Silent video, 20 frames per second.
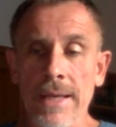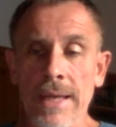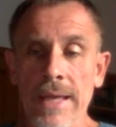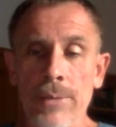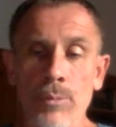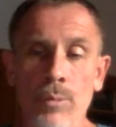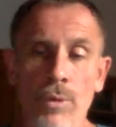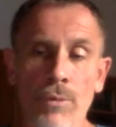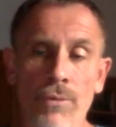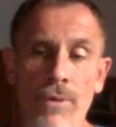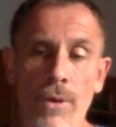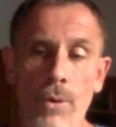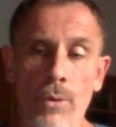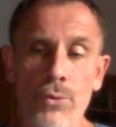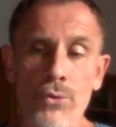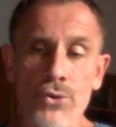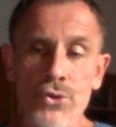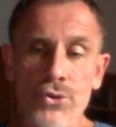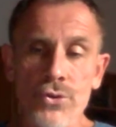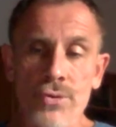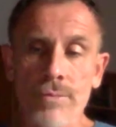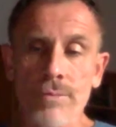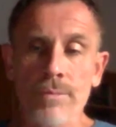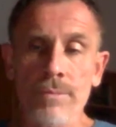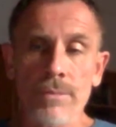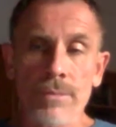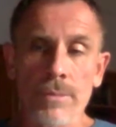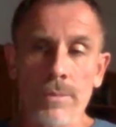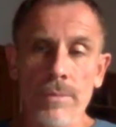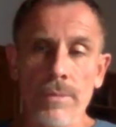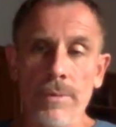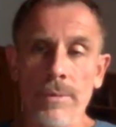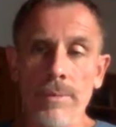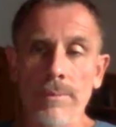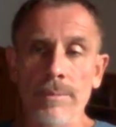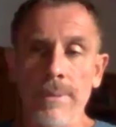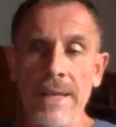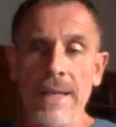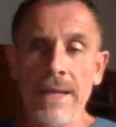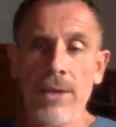And we'll focus
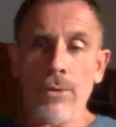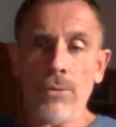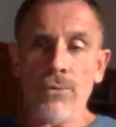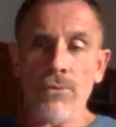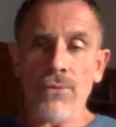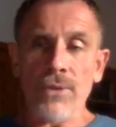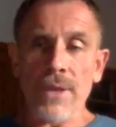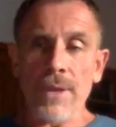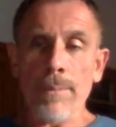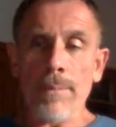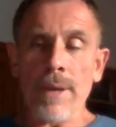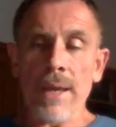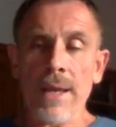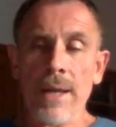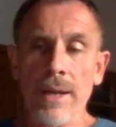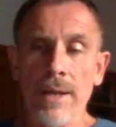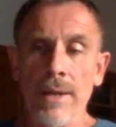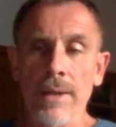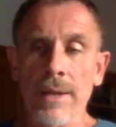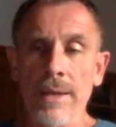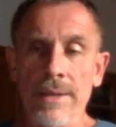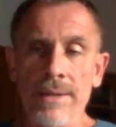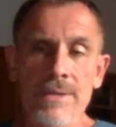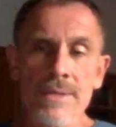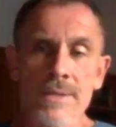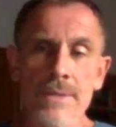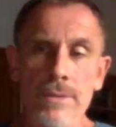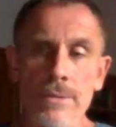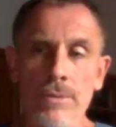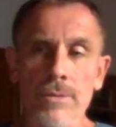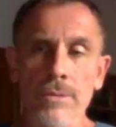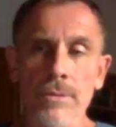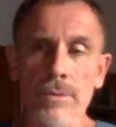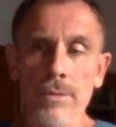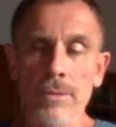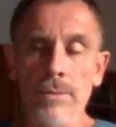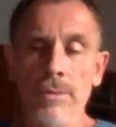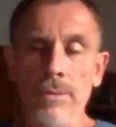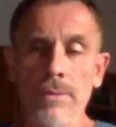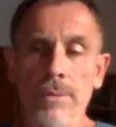mainly on female and
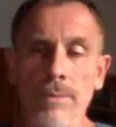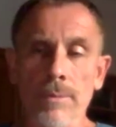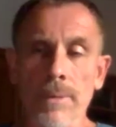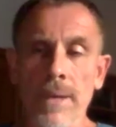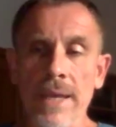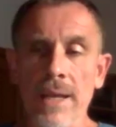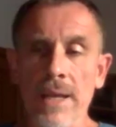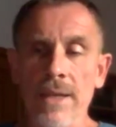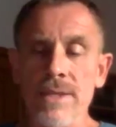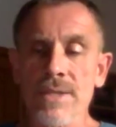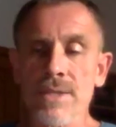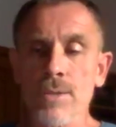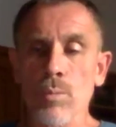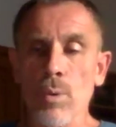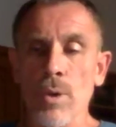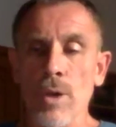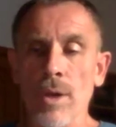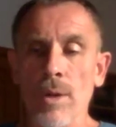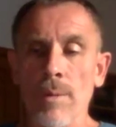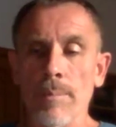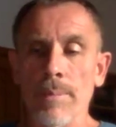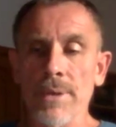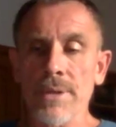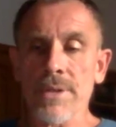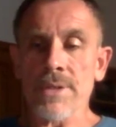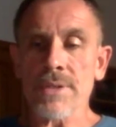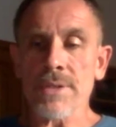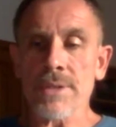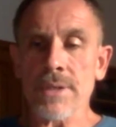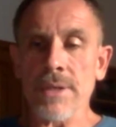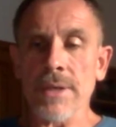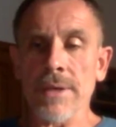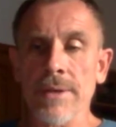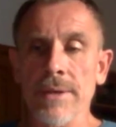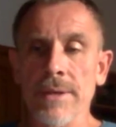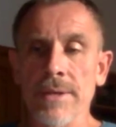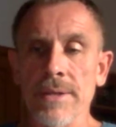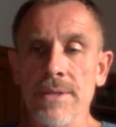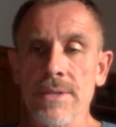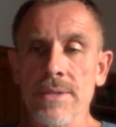on male as well, but
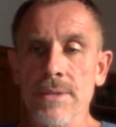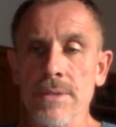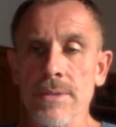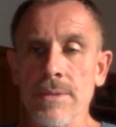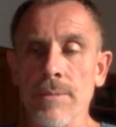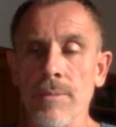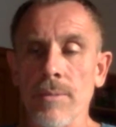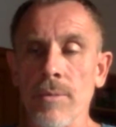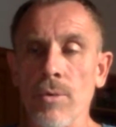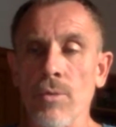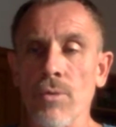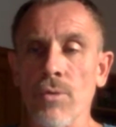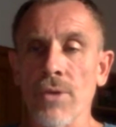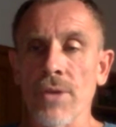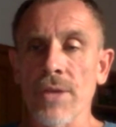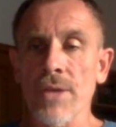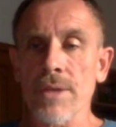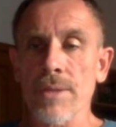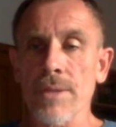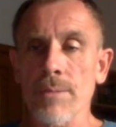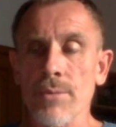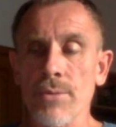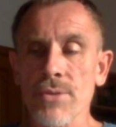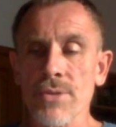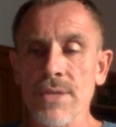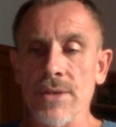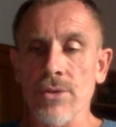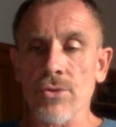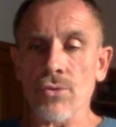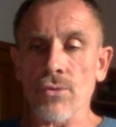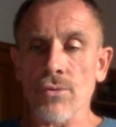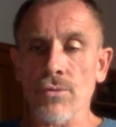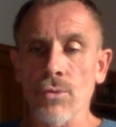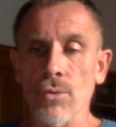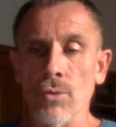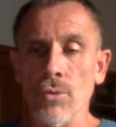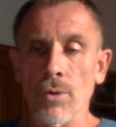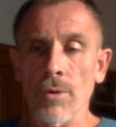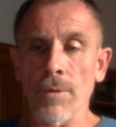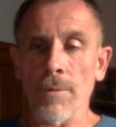as over 80% of
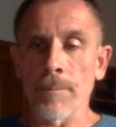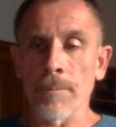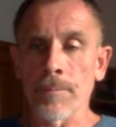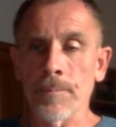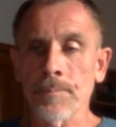all